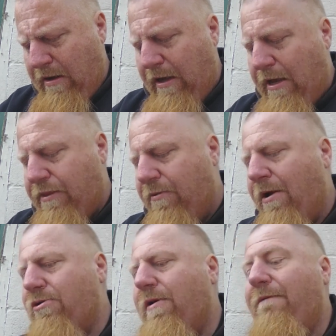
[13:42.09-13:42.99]
yeah, three
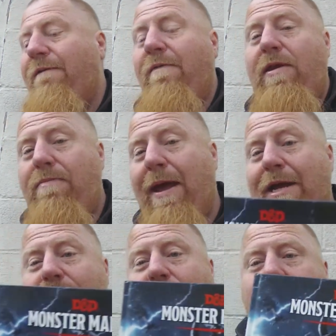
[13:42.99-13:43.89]
hundred fifty
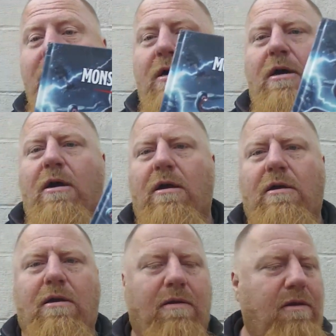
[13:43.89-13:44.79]
pages
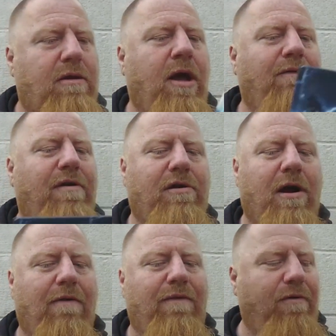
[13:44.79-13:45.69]
cover to
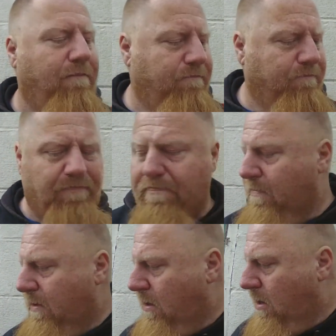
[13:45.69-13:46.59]
cover.
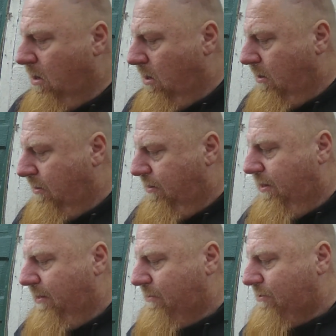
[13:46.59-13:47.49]

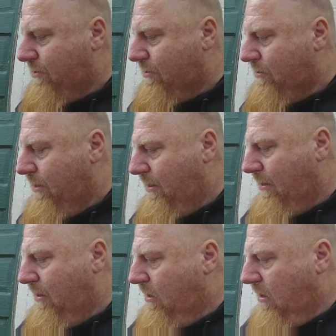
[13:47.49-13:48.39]
This,
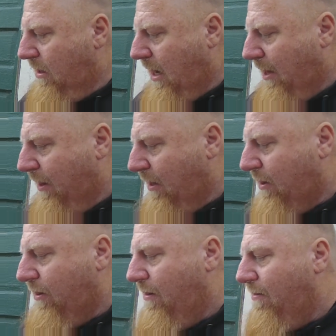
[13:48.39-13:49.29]
I think
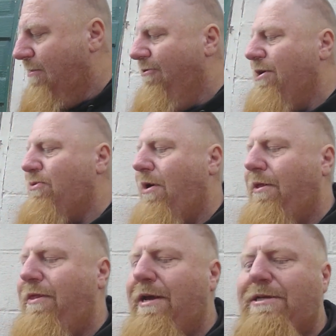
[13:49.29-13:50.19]
the reason
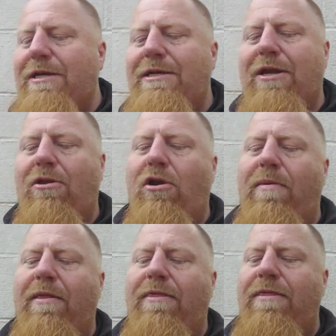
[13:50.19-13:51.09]
why this is a little
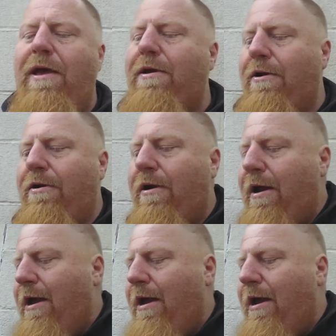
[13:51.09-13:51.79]
bit thicker